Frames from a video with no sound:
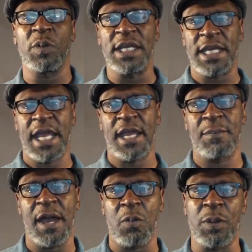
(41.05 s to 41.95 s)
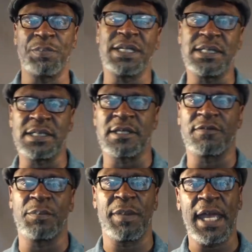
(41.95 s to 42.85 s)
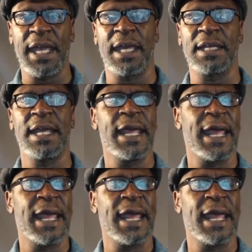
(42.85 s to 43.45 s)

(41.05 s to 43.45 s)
when he came out with Pieces of a Man